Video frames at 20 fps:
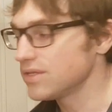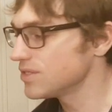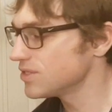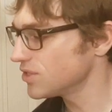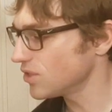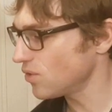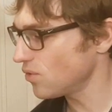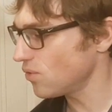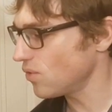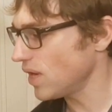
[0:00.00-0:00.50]

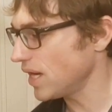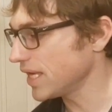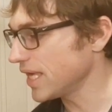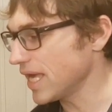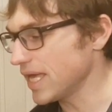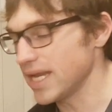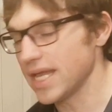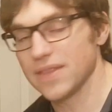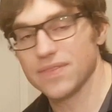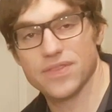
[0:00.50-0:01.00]
So
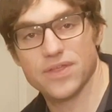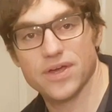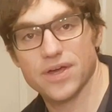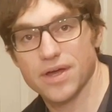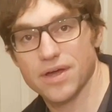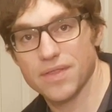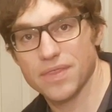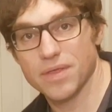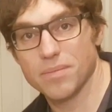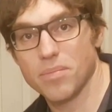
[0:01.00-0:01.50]
again, at
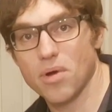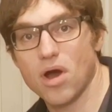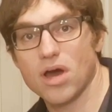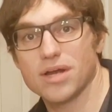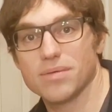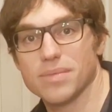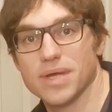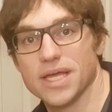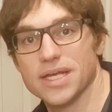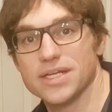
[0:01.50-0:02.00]
the
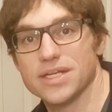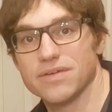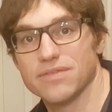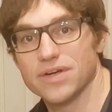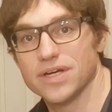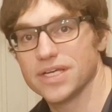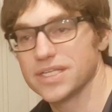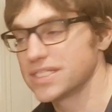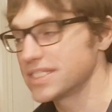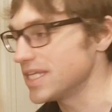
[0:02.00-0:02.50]
bottom end of
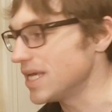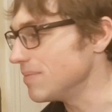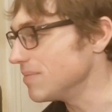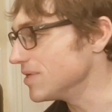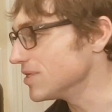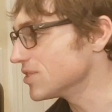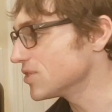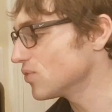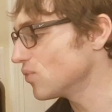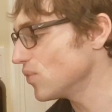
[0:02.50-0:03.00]
a
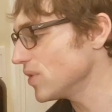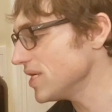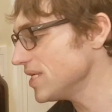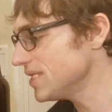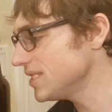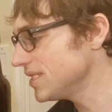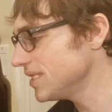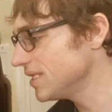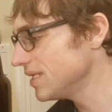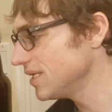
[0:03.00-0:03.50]

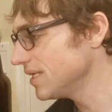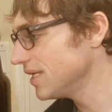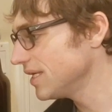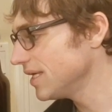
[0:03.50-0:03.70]
semi-sweet.